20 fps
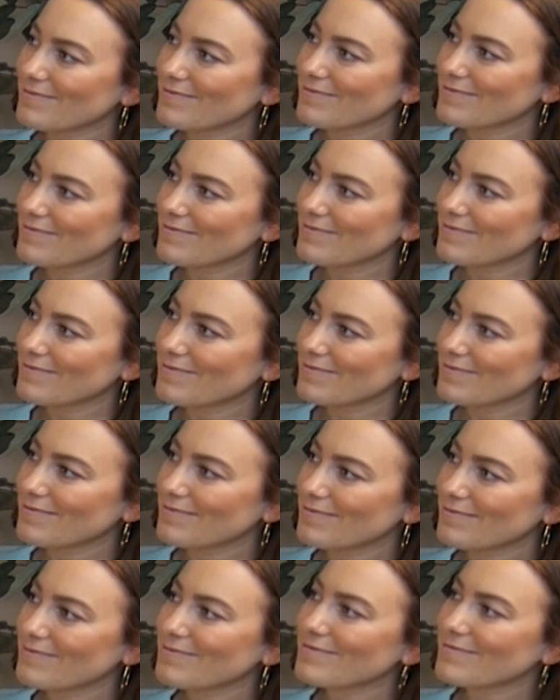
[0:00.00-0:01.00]

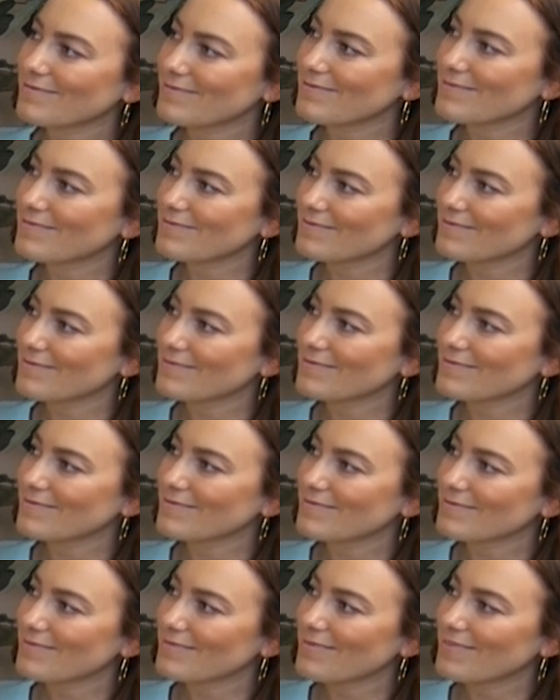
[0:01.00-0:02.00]

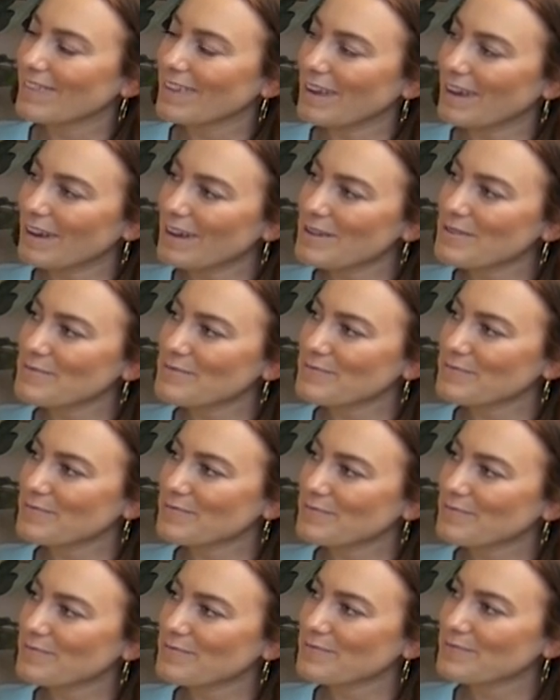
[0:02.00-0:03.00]

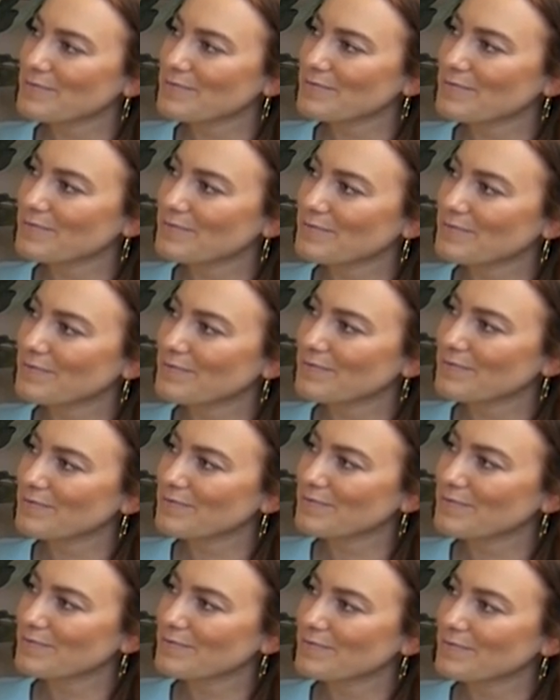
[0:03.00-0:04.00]

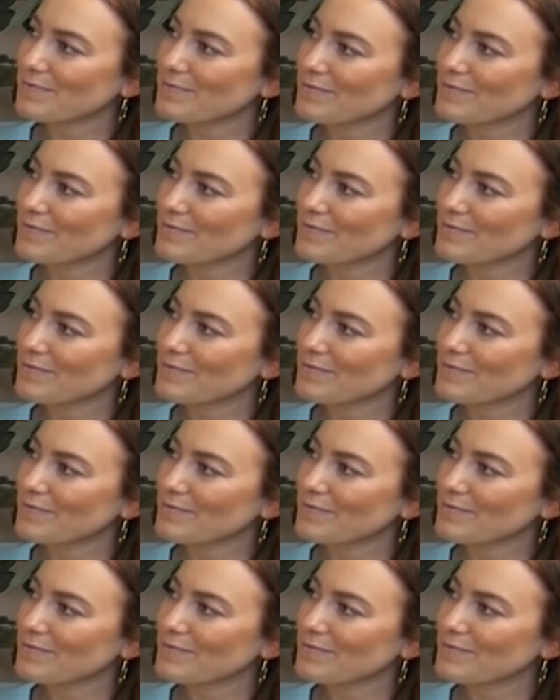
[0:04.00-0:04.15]
[no speech]